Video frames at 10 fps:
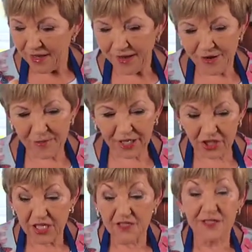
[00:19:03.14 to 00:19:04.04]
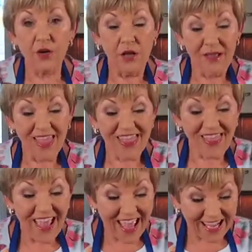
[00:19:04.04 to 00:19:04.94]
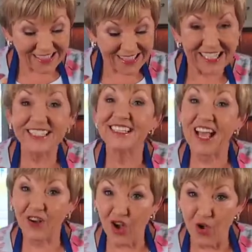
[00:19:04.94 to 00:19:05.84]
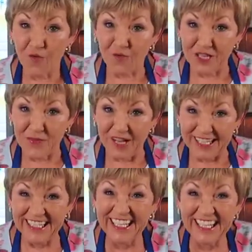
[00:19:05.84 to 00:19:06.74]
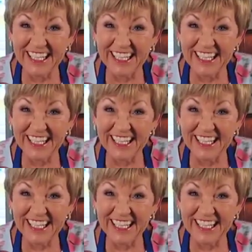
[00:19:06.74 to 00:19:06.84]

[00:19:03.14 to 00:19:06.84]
Oh my gosh. So that is an alcohol-free one.